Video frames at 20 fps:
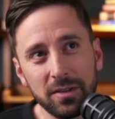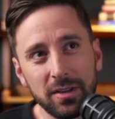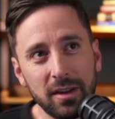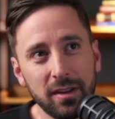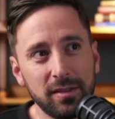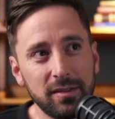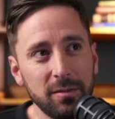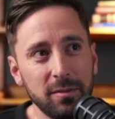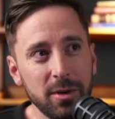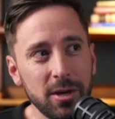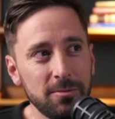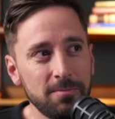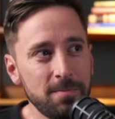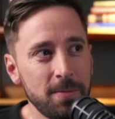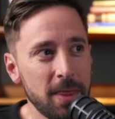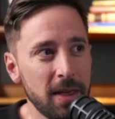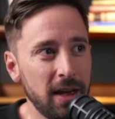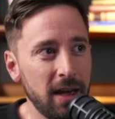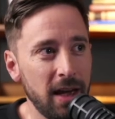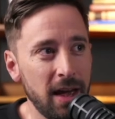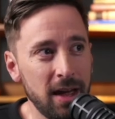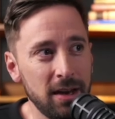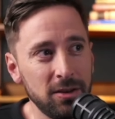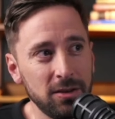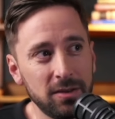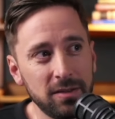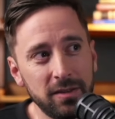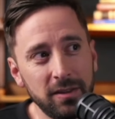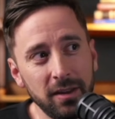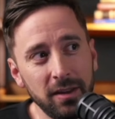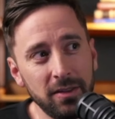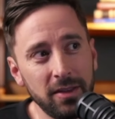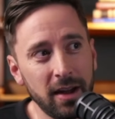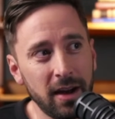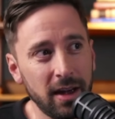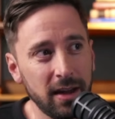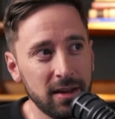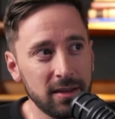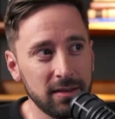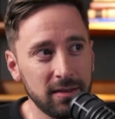a test email, and you can see that
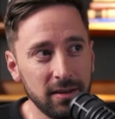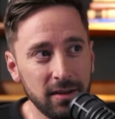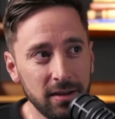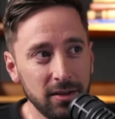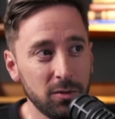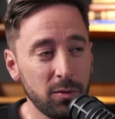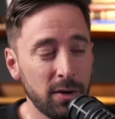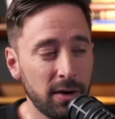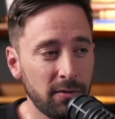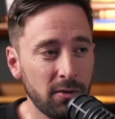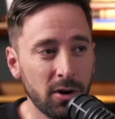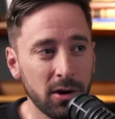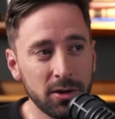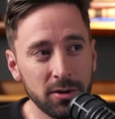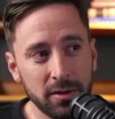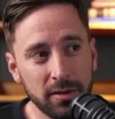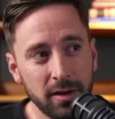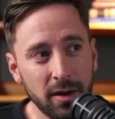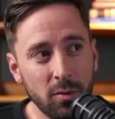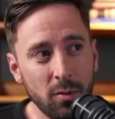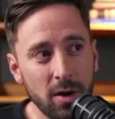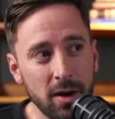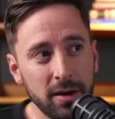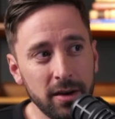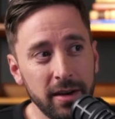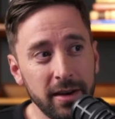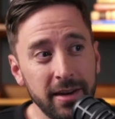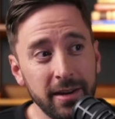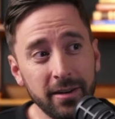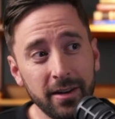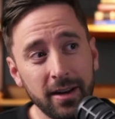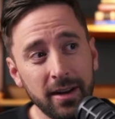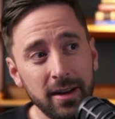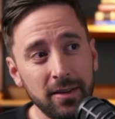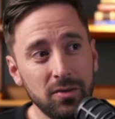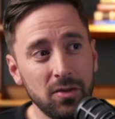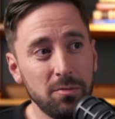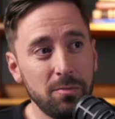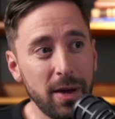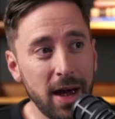I can send it to whatever address I want. And here I can
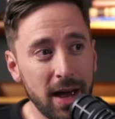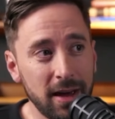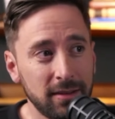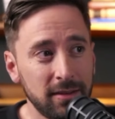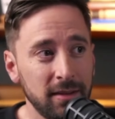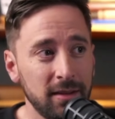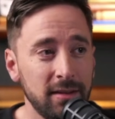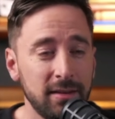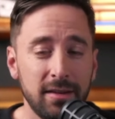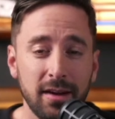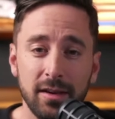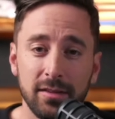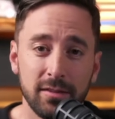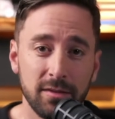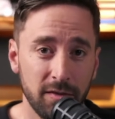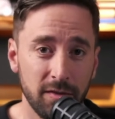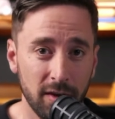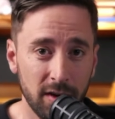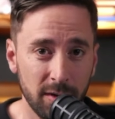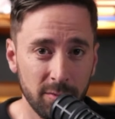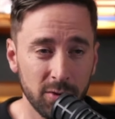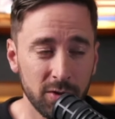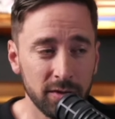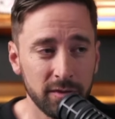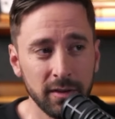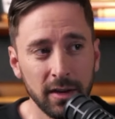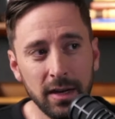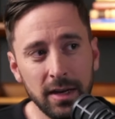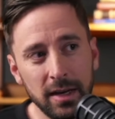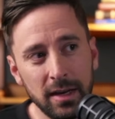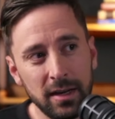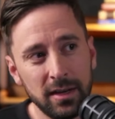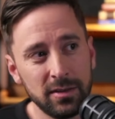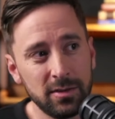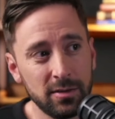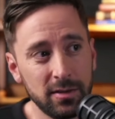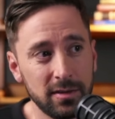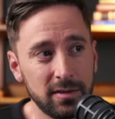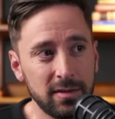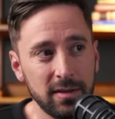even pass in test variables.
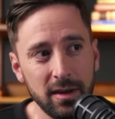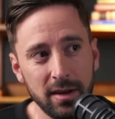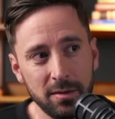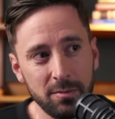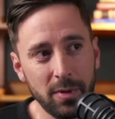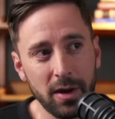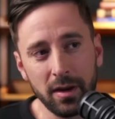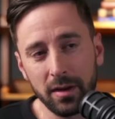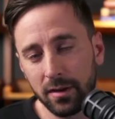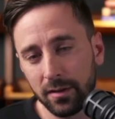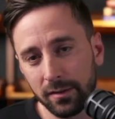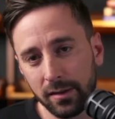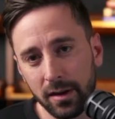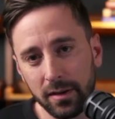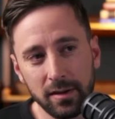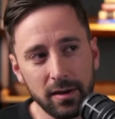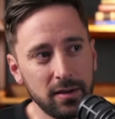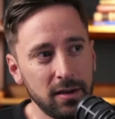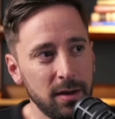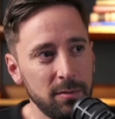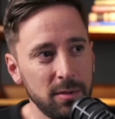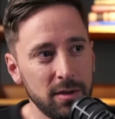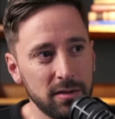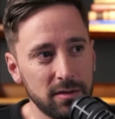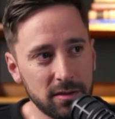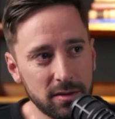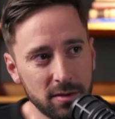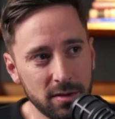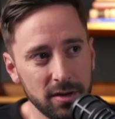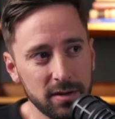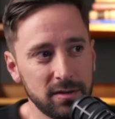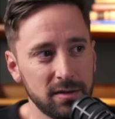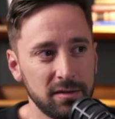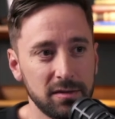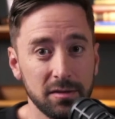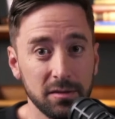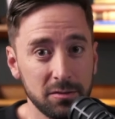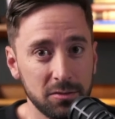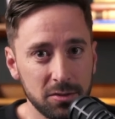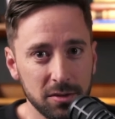So let's say my contact name is Chris,
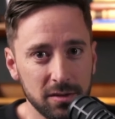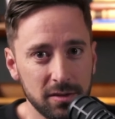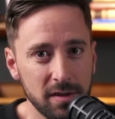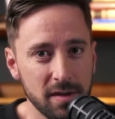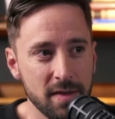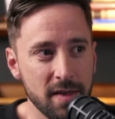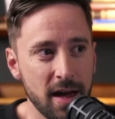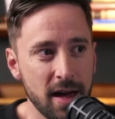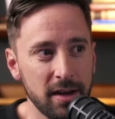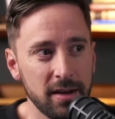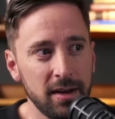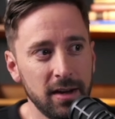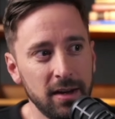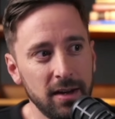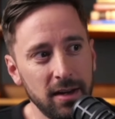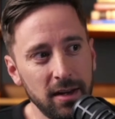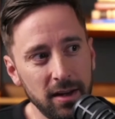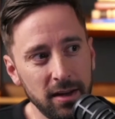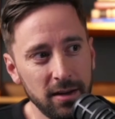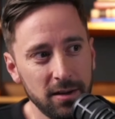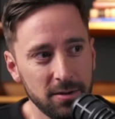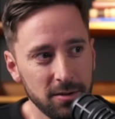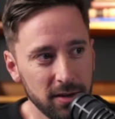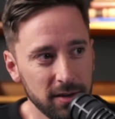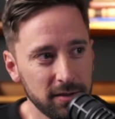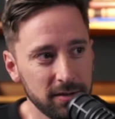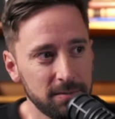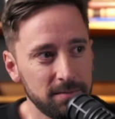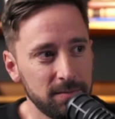so it should send that, hey Chris.